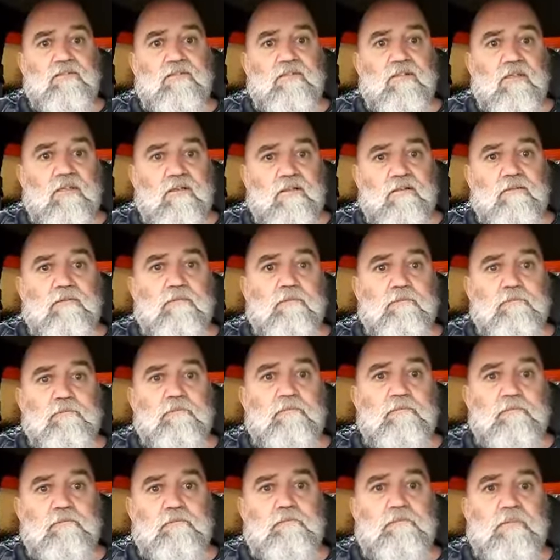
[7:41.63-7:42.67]
to
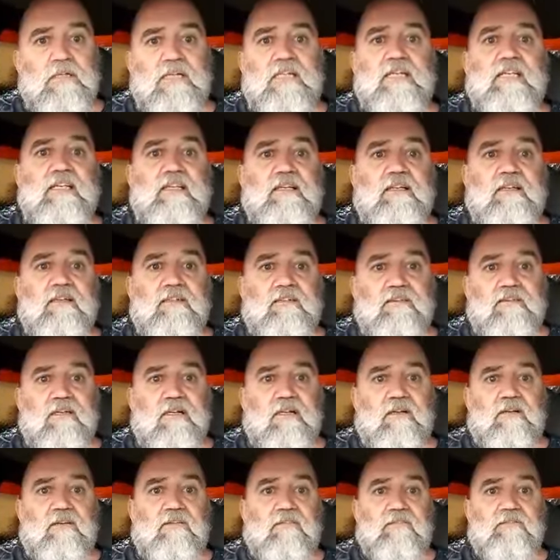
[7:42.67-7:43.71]
be
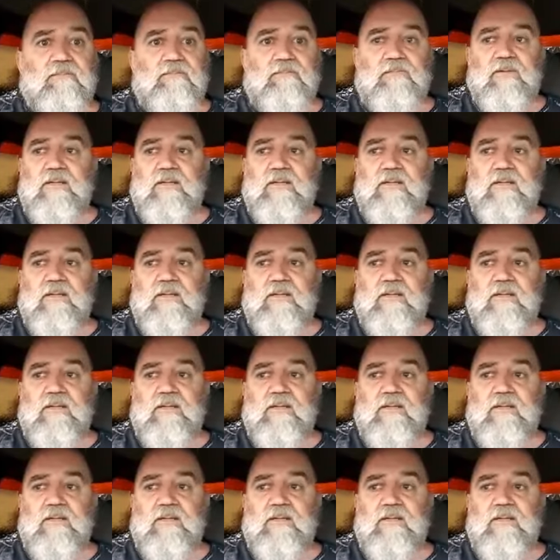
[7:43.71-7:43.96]
until